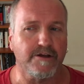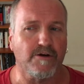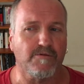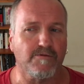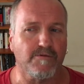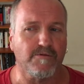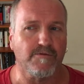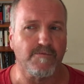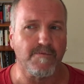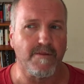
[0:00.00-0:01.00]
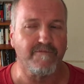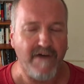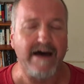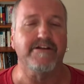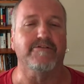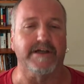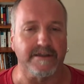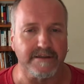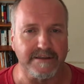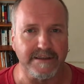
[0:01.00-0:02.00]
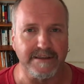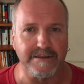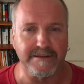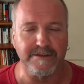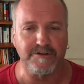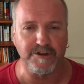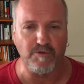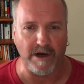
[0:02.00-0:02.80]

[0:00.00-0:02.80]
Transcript: of valuing the